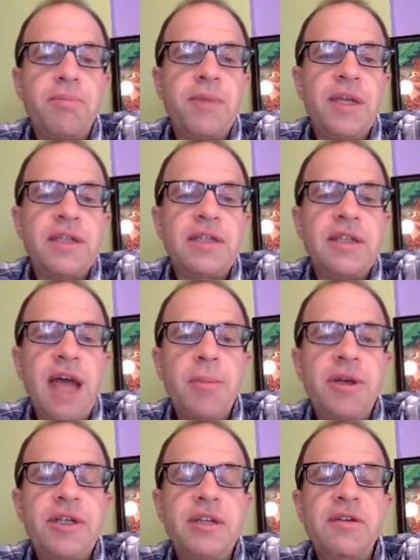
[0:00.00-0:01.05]
It's
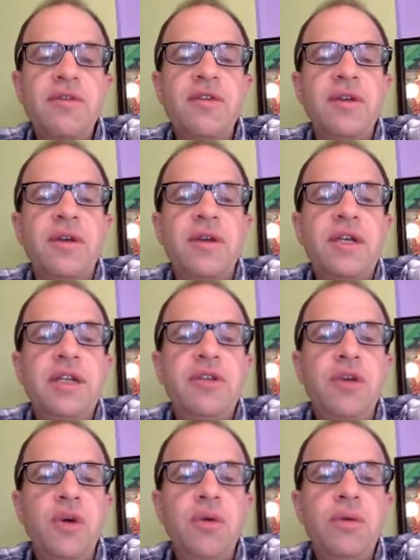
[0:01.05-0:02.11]
nominative,
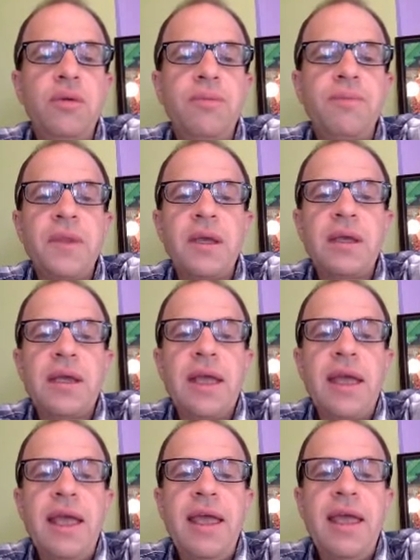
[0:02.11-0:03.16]
idon,
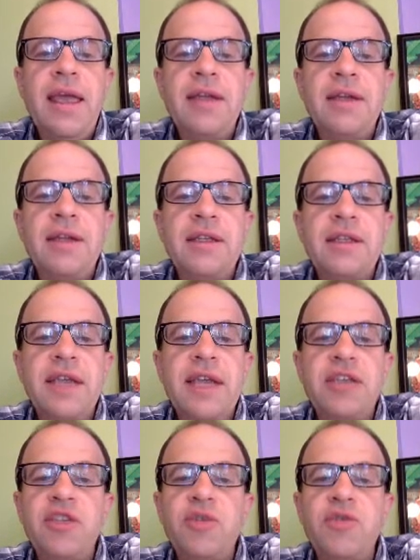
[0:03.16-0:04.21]
and in this
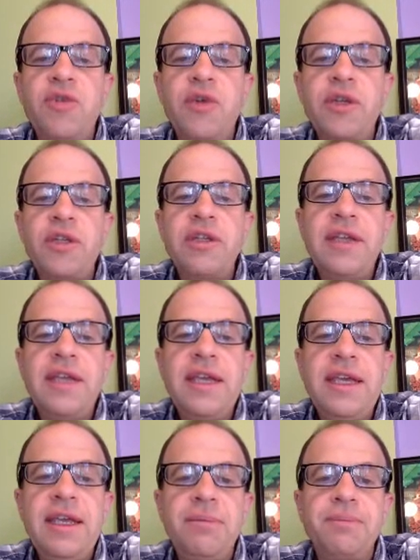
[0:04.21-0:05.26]
case, it's referring to the
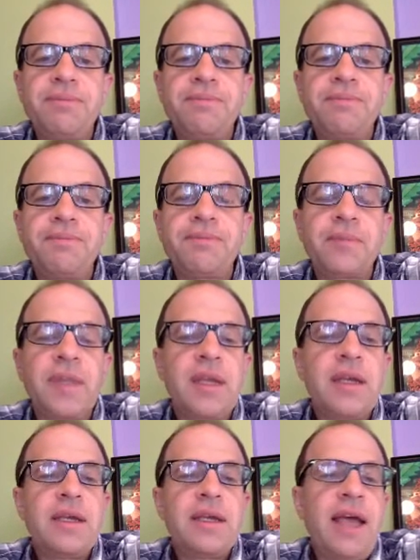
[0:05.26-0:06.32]
he.
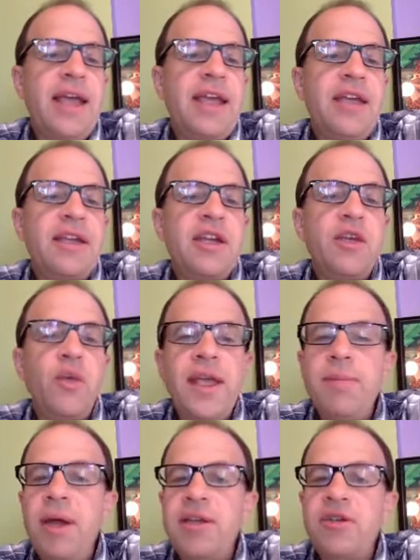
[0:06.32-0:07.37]
I can get away
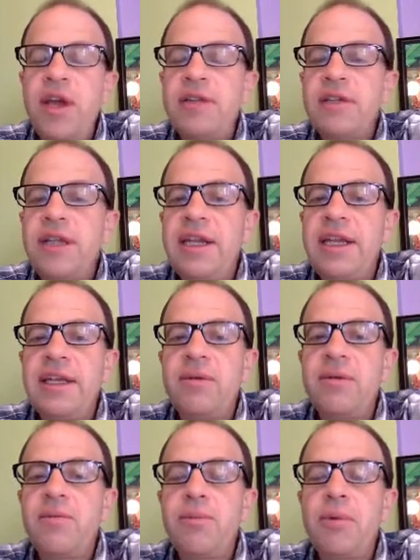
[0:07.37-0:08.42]
by translating
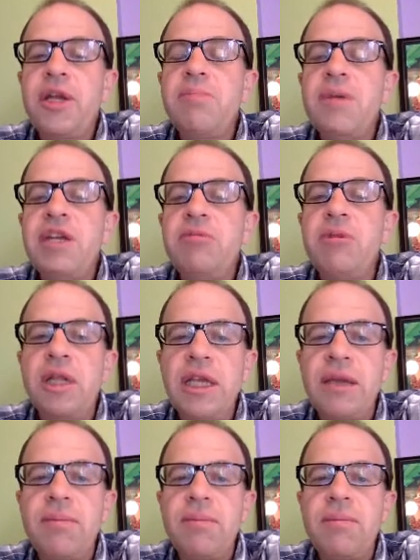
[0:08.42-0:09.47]
it pretty
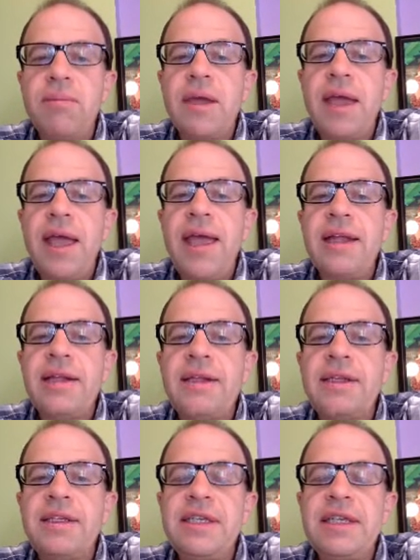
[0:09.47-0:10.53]
minimally, and
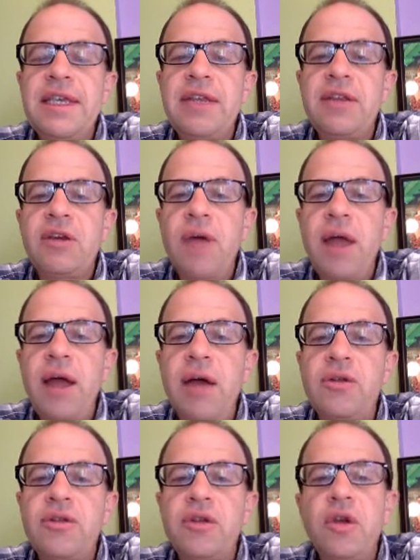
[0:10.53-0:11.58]
seeing the
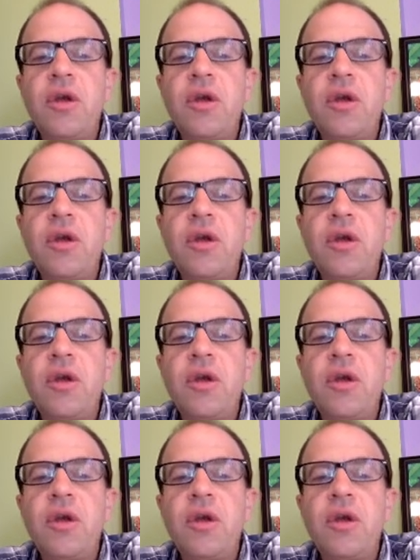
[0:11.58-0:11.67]
crowds,